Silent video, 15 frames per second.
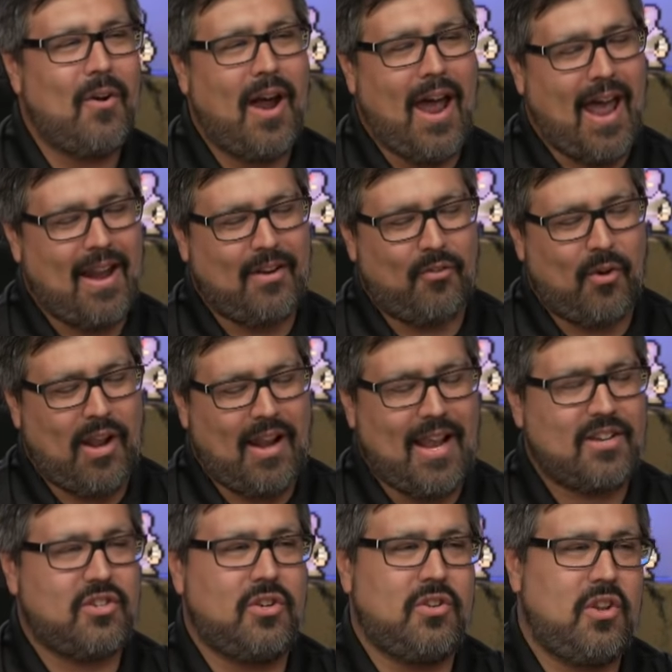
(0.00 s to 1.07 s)
and what it
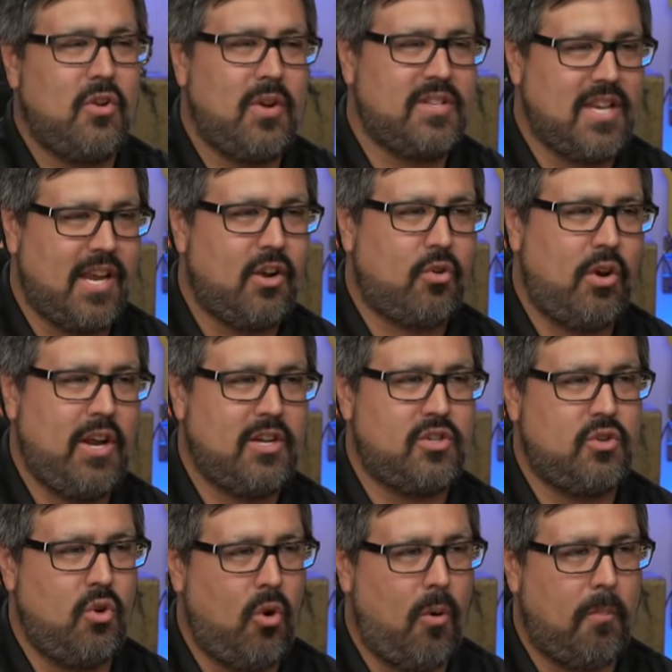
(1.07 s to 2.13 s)
lets you do is increase
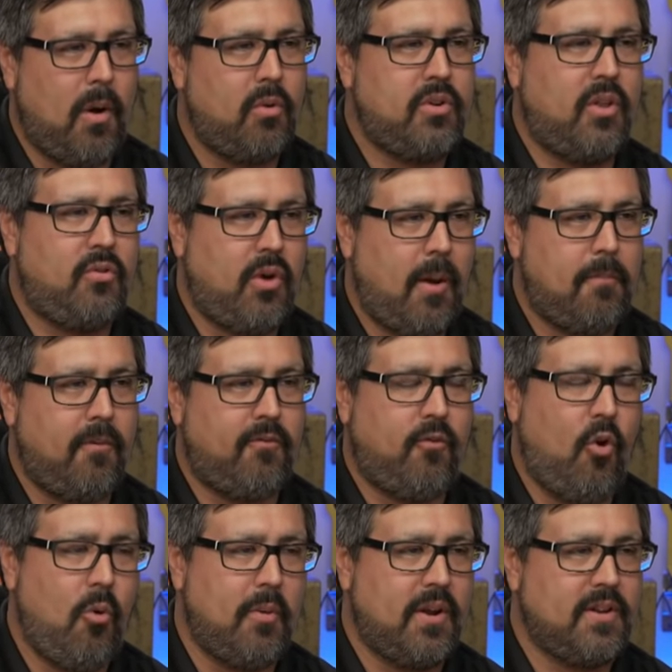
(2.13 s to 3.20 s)
your multi-thread
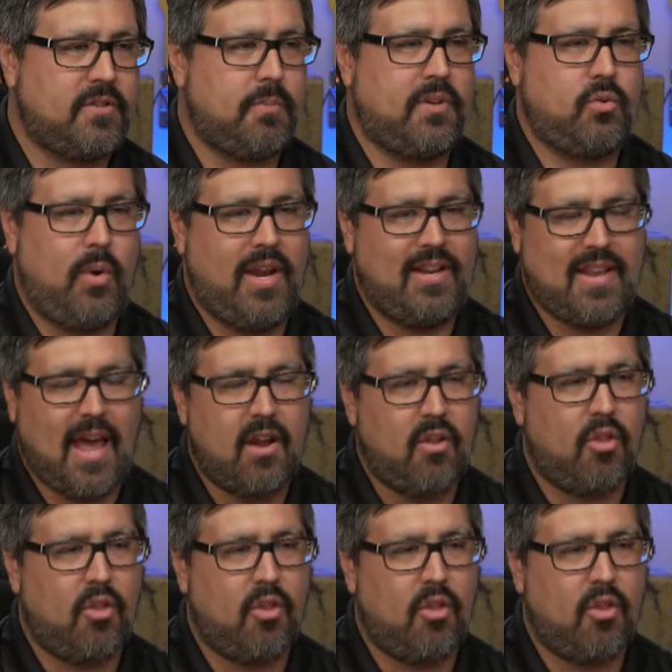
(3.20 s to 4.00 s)
performance between 10 and